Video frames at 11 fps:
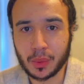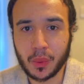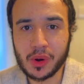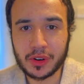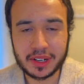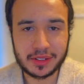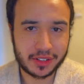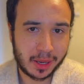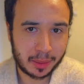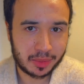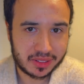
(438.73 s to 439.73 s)
warring
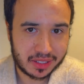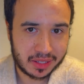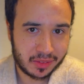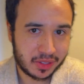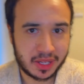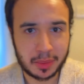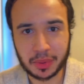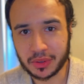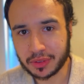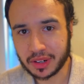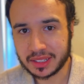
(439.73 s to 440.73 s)
tribes together, they
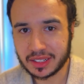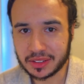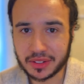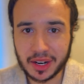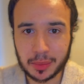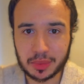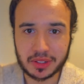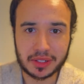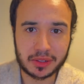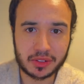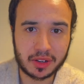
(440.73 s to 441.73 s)
put friendly tribes,
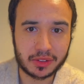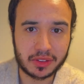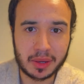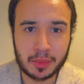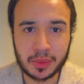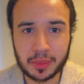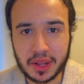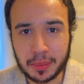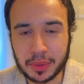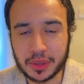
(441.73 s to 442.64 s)
they cut them up, they